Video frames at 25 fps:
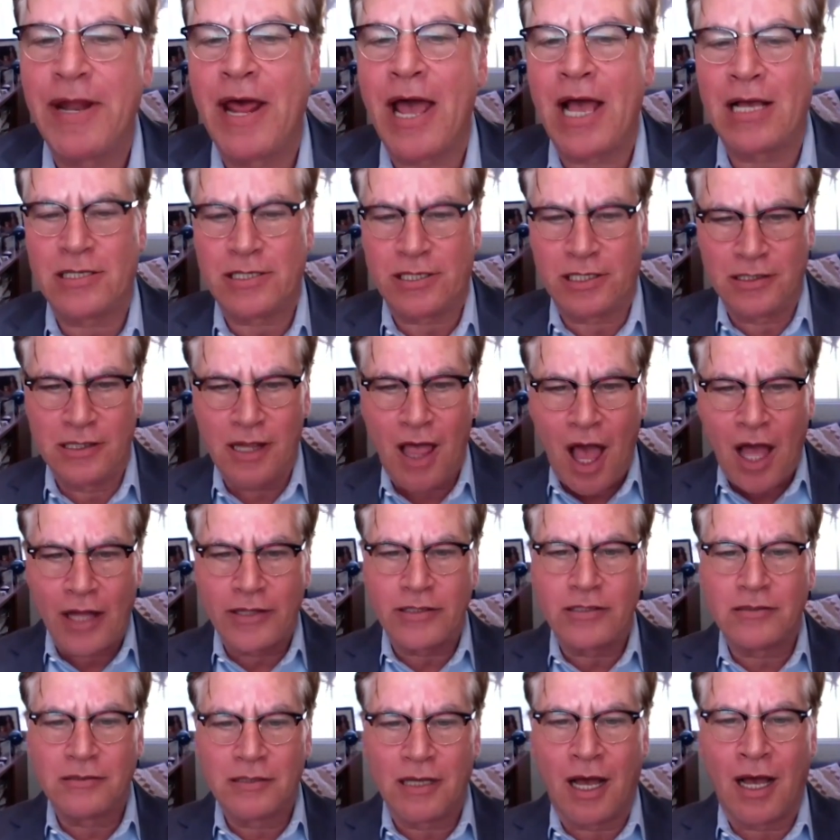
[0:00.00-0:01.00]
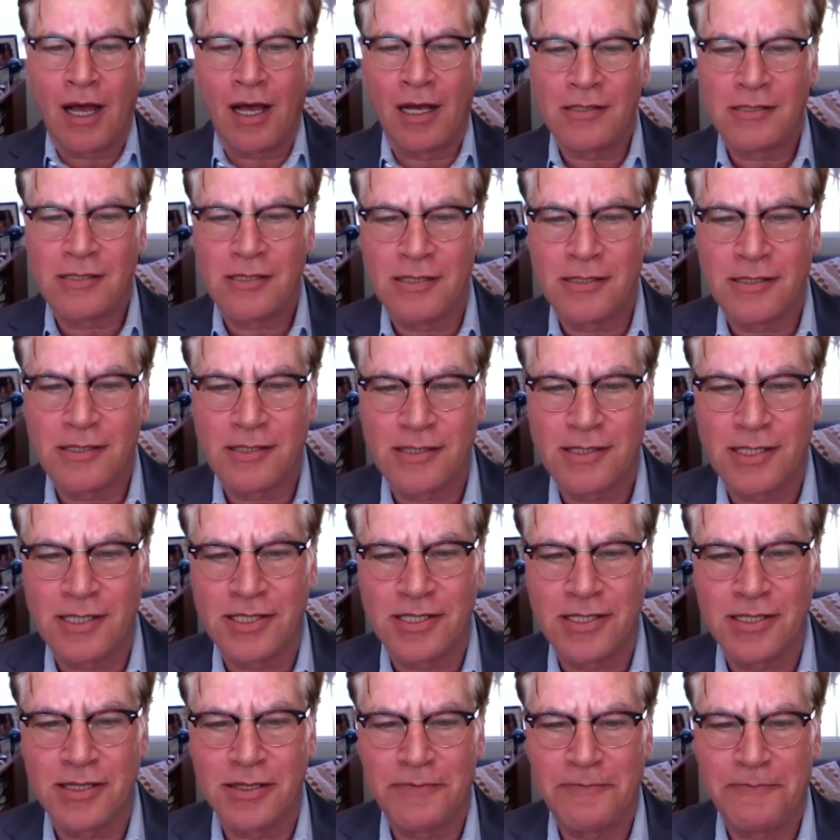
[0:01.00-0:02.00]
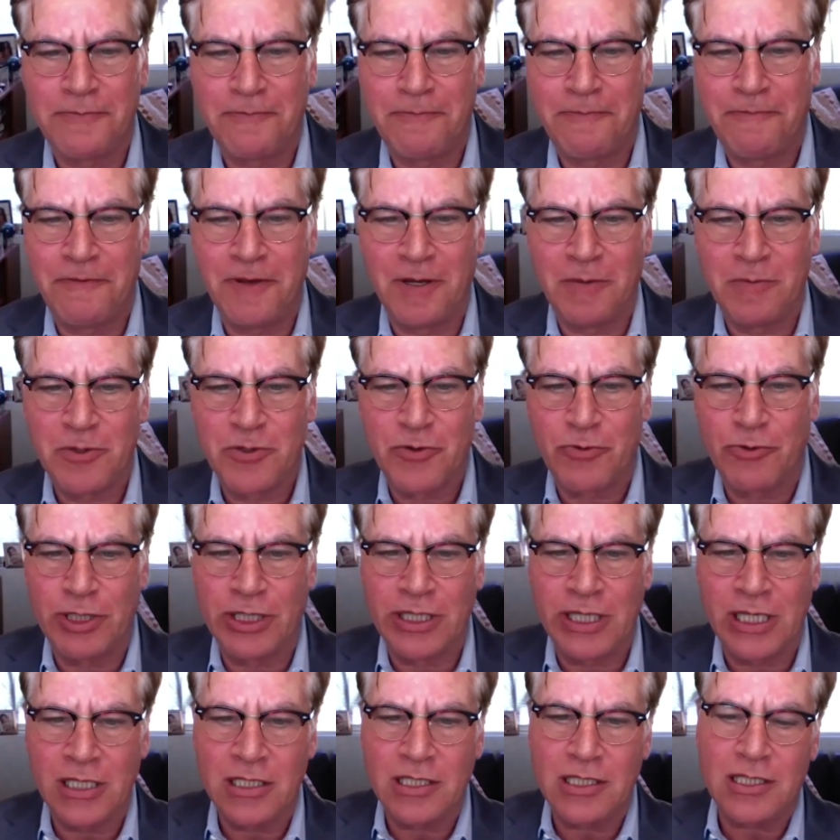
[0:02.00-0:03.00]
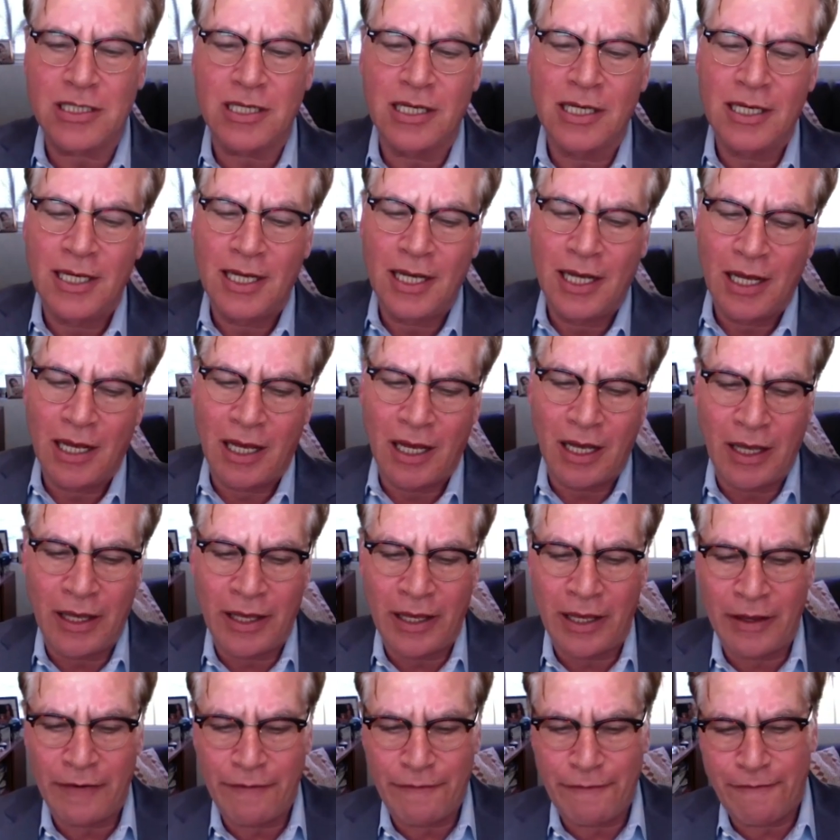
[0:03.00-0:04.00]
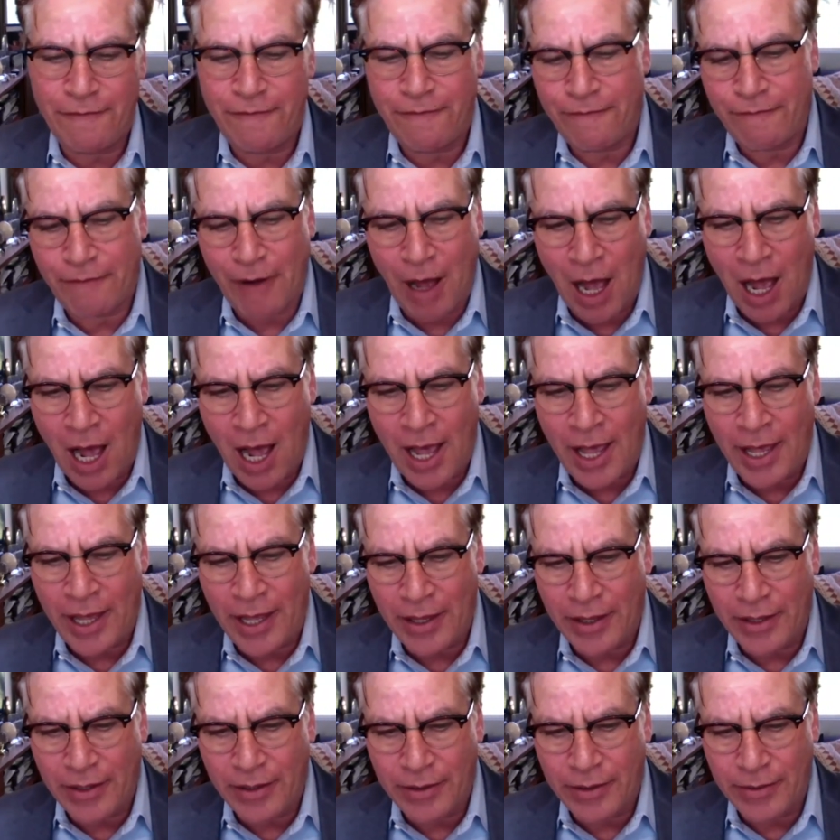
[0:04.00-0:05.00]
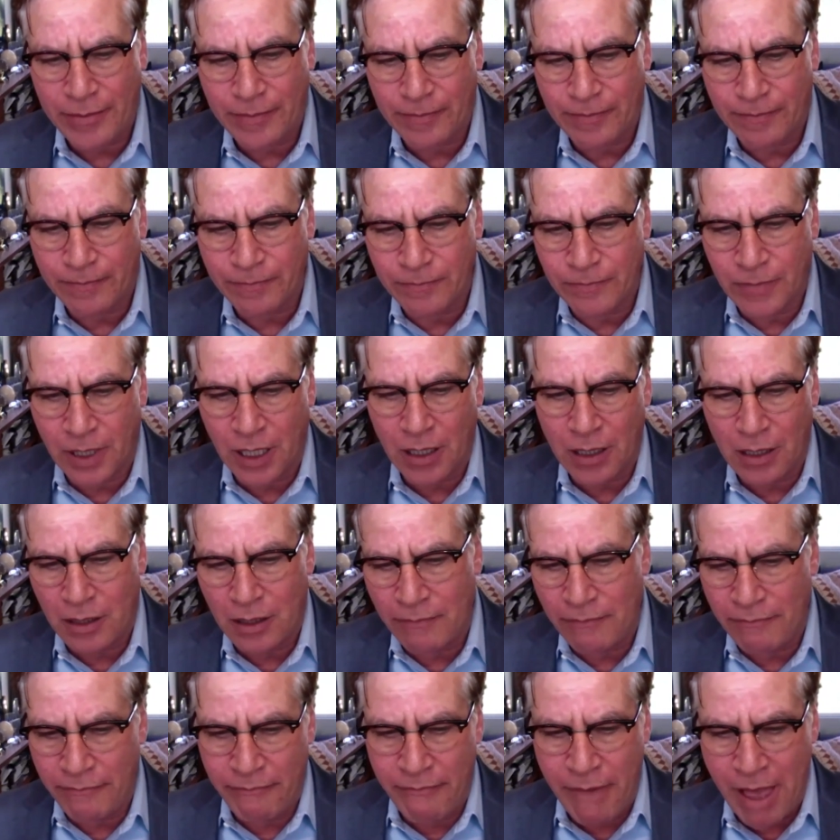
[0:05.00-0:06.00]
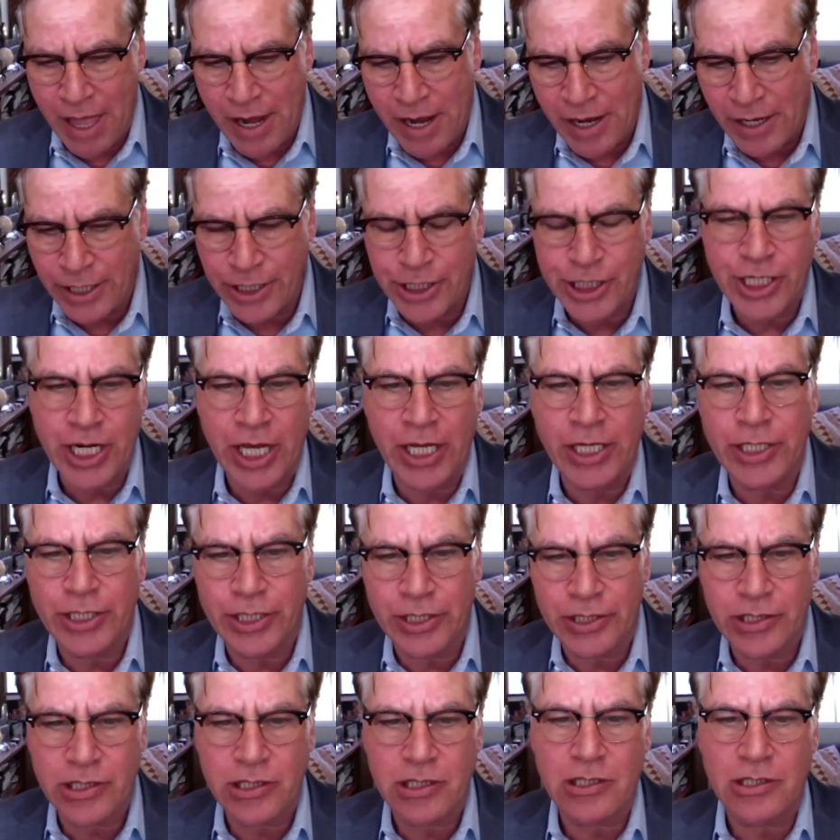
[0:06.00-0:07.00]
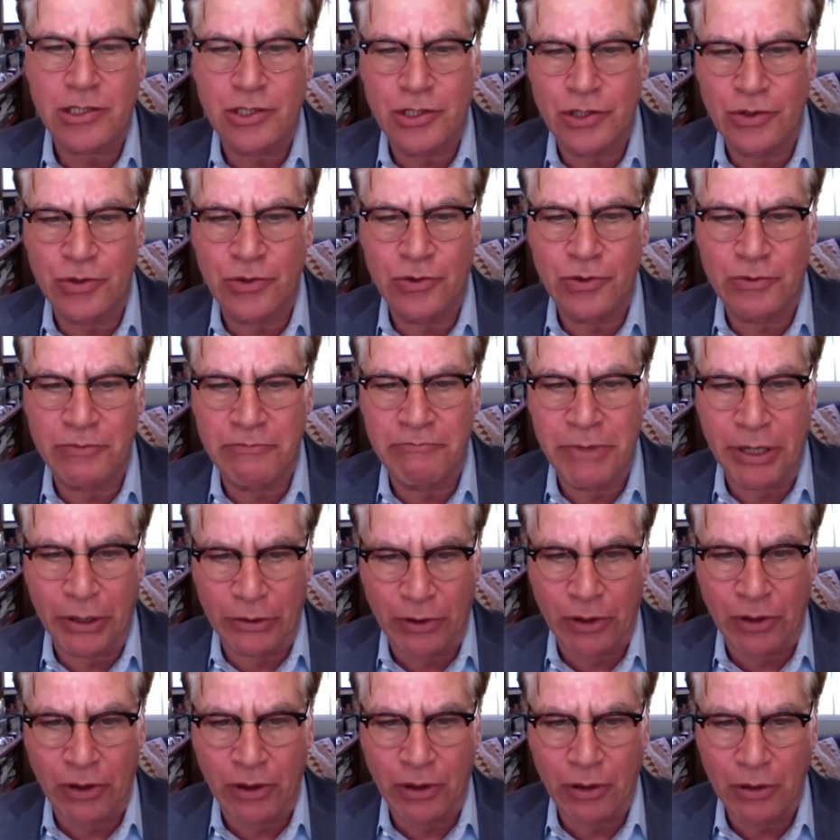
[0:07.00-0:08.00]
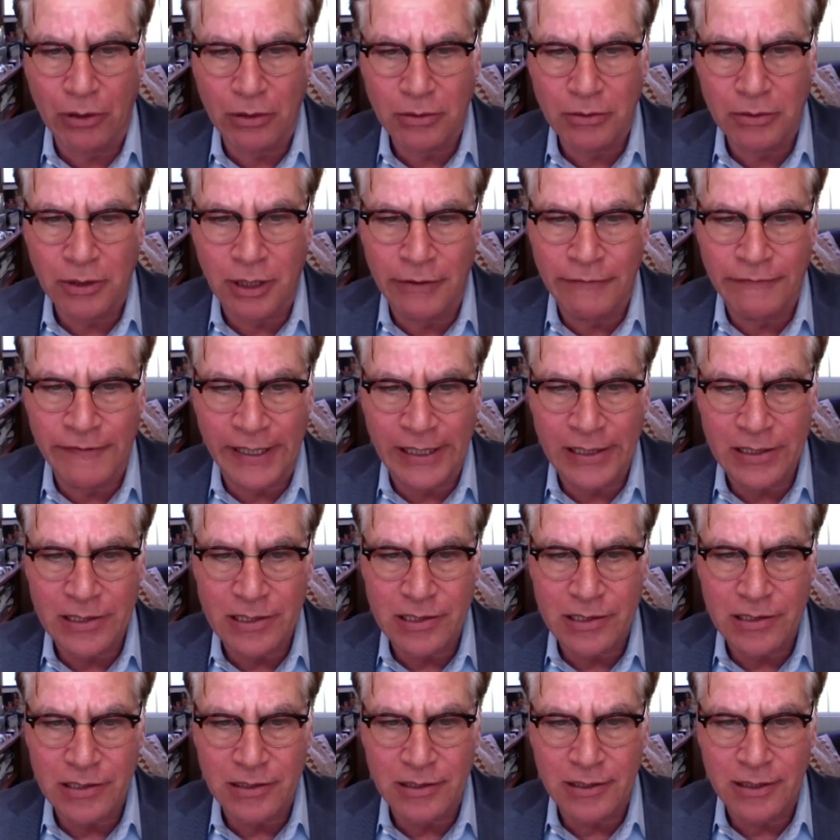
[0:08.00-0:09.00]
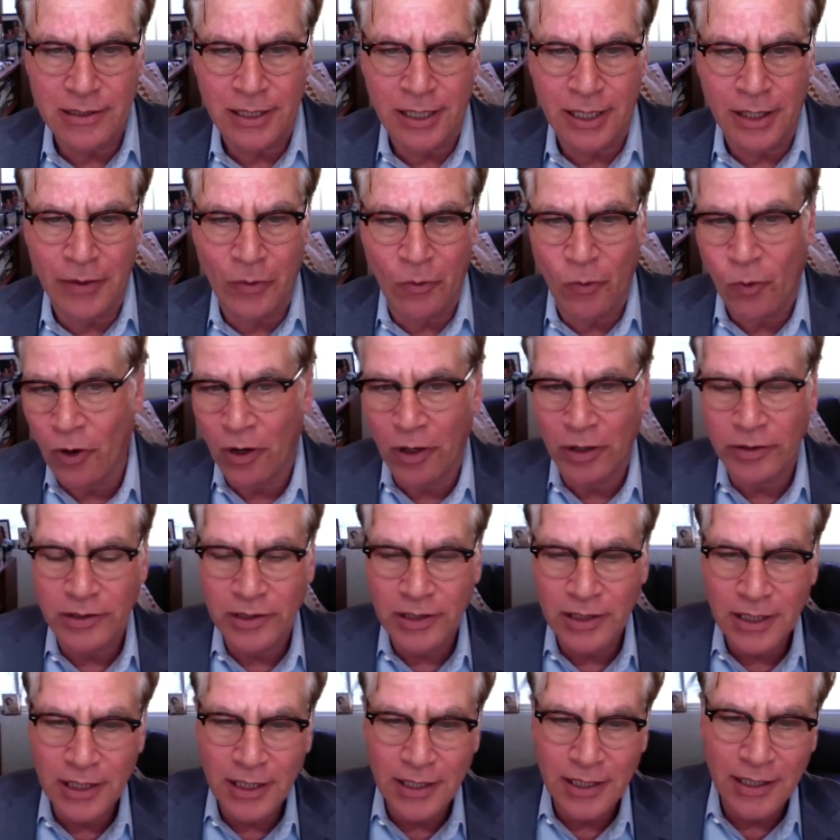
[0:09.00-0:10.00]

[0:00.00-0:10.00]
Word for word: been asked a lot uh, since since the film was released if I made any changes to mirror events in, in the world,